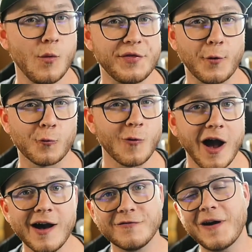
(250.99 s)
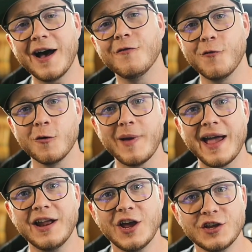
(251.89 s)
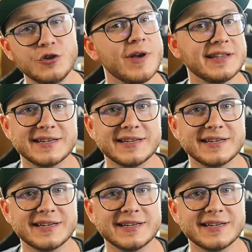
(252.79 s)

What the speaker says: With a RAW file format, you get